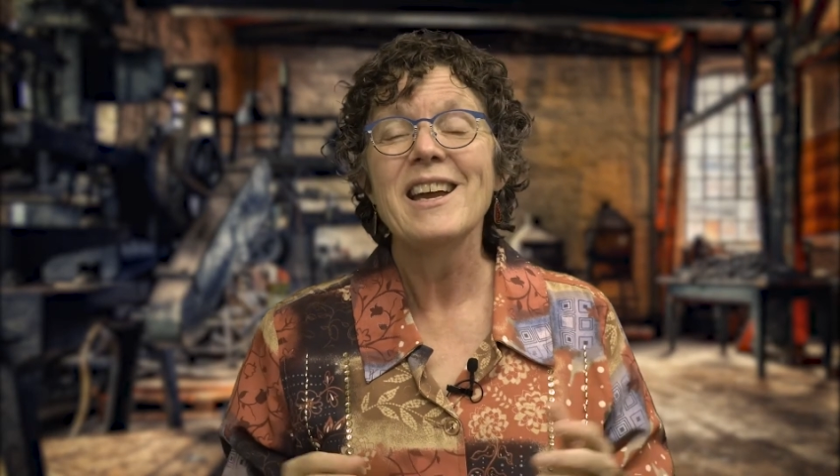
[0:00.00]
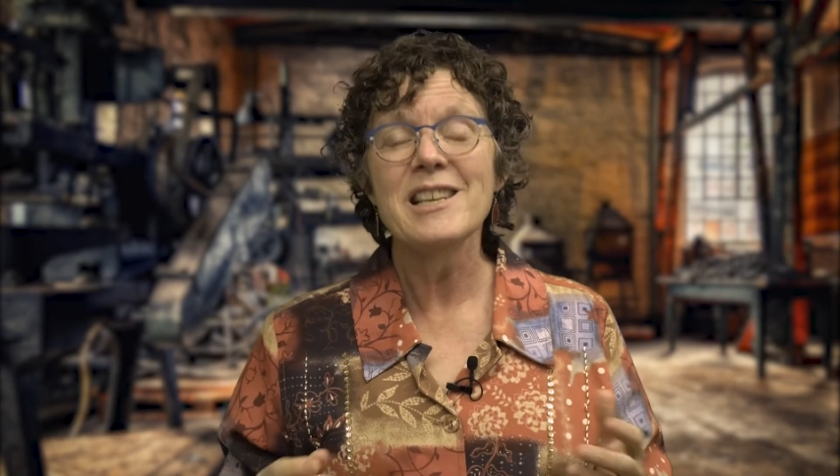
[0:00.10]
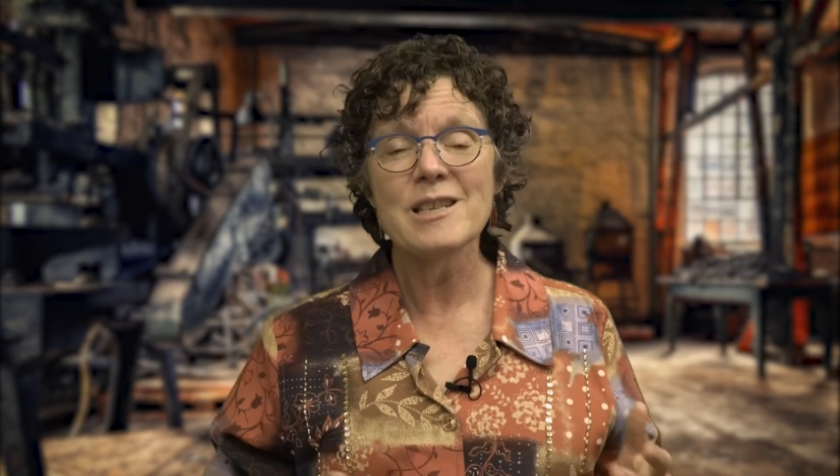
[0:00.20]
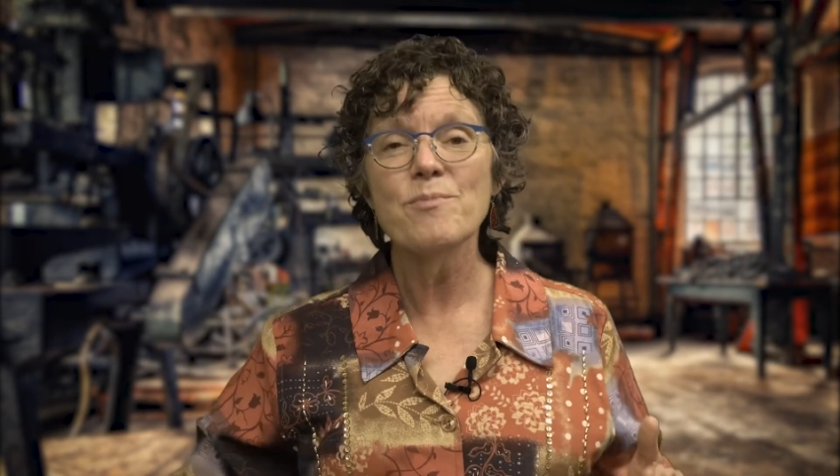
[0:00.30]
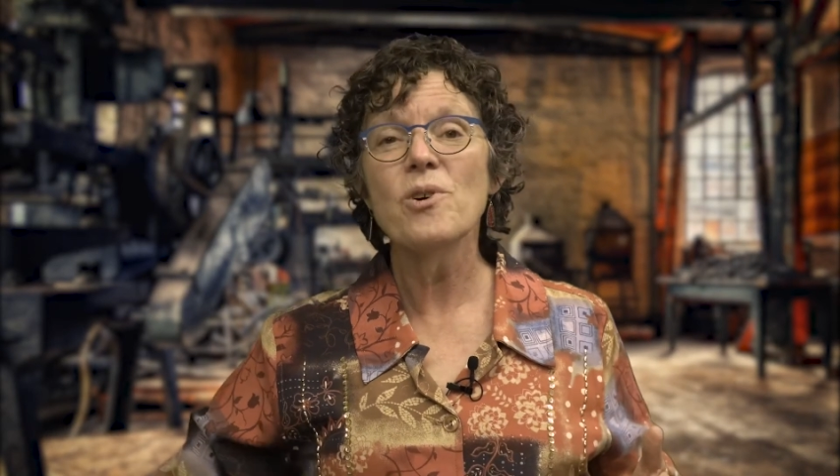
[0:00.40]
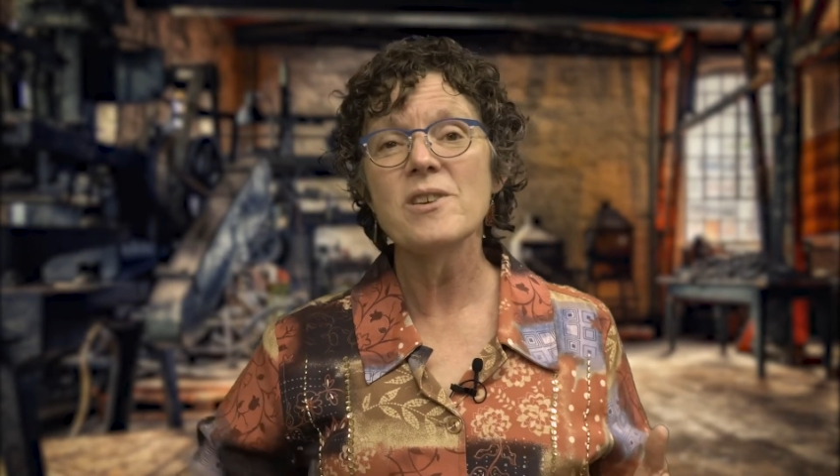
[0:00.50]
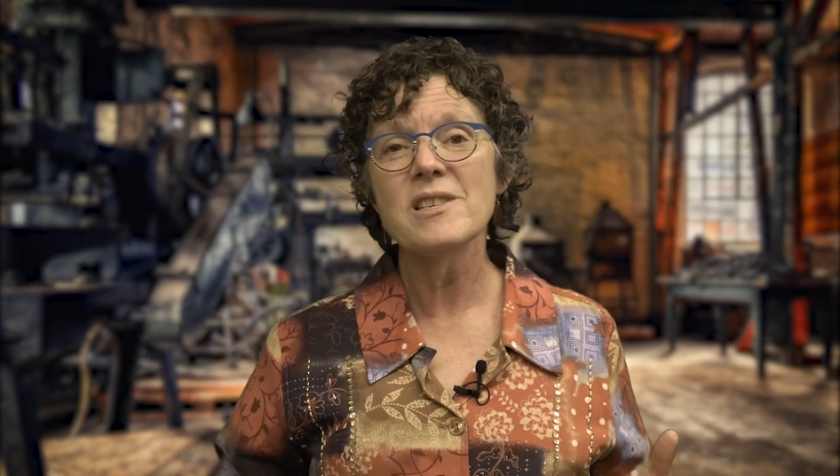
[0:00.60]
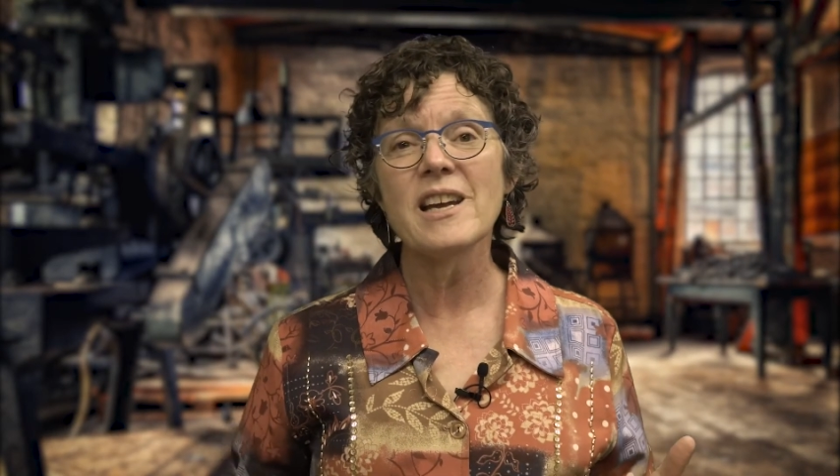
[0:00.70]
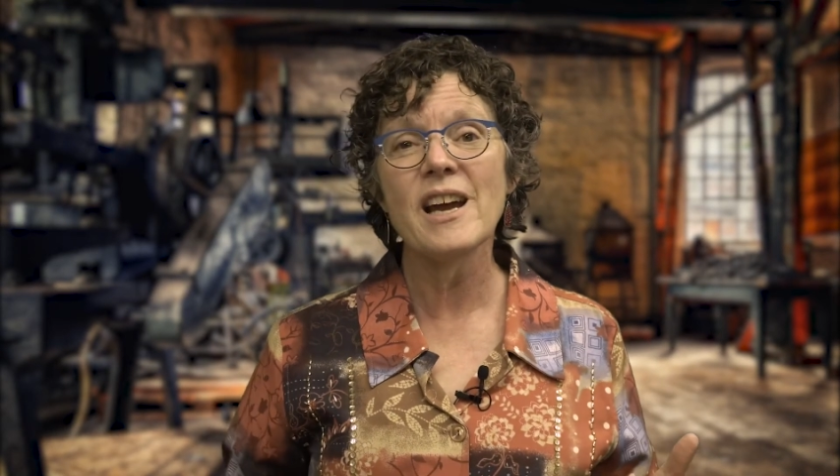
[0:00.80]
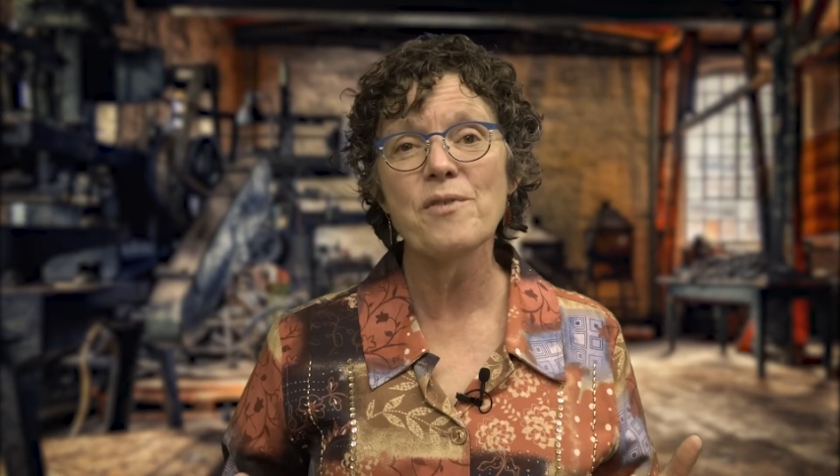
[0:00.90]
It's important
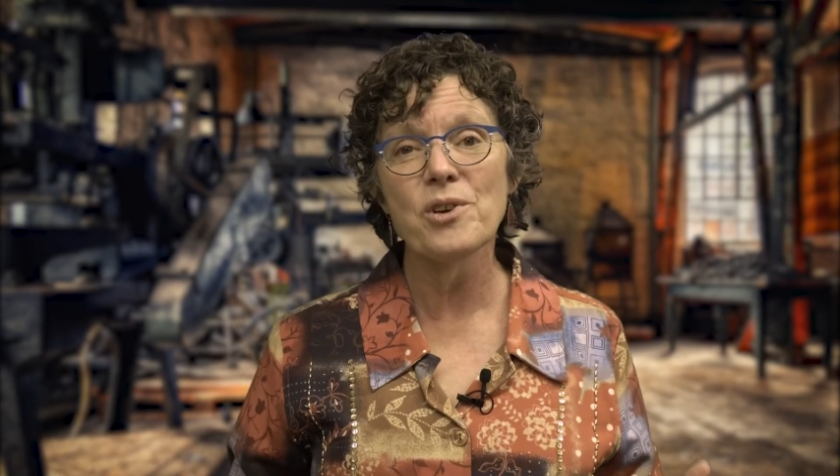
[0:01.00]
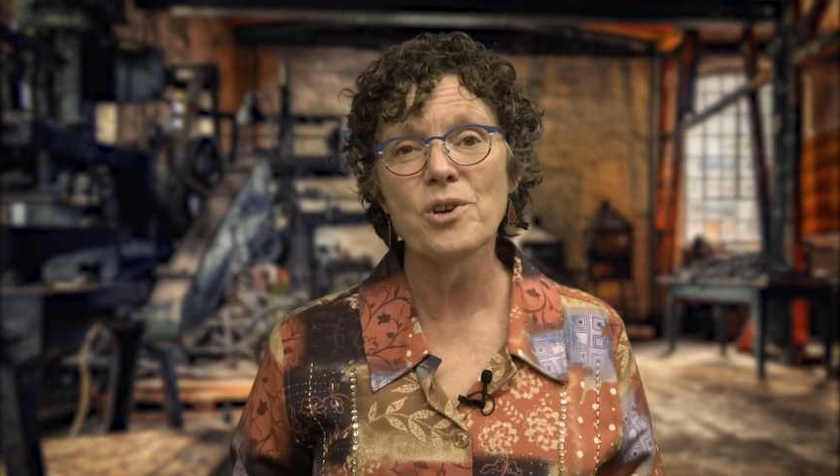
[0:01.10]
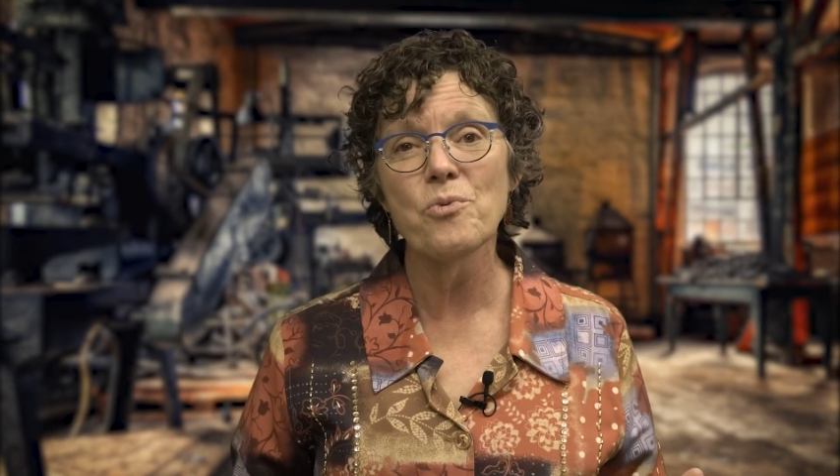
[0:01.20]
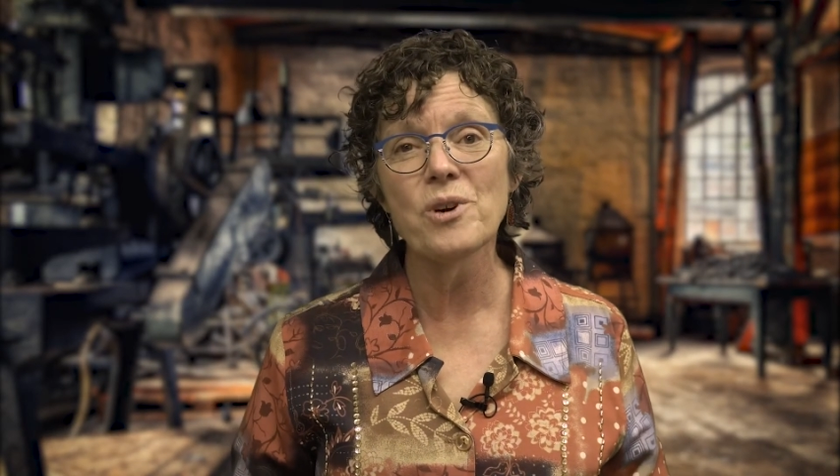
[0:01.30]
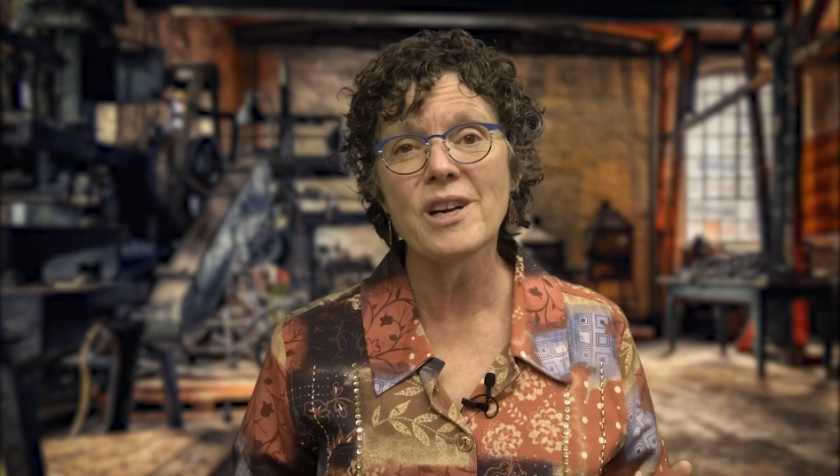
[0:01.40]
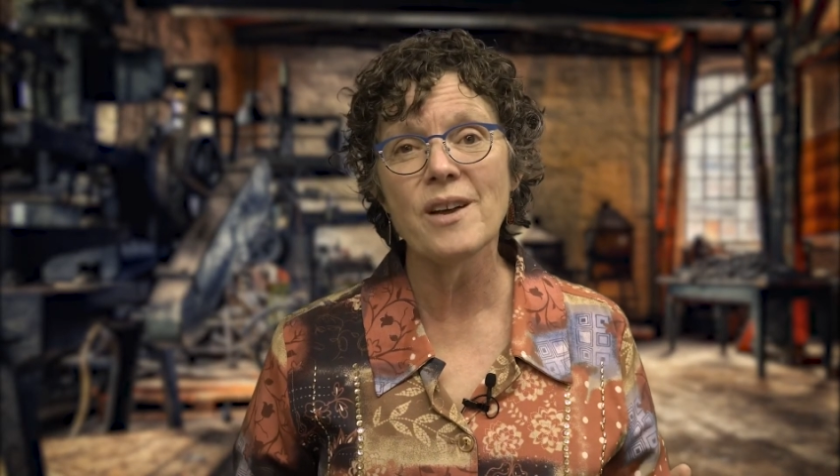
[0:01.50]
to have a good work